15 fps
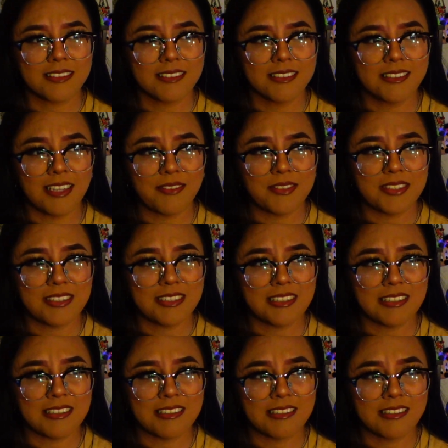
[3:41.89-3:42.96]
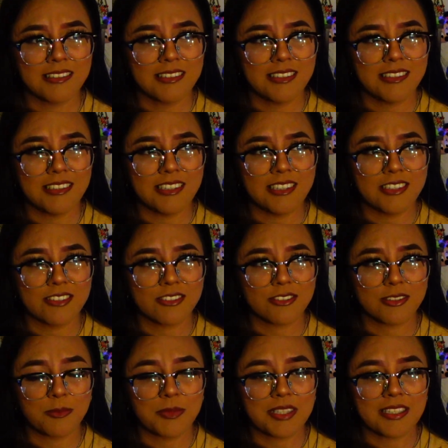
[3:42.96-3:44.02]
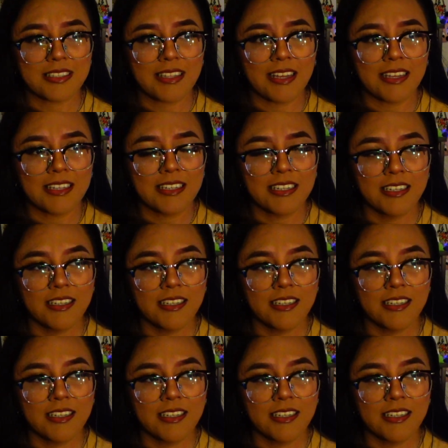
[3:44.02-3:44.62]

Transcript: 17 years or something like that.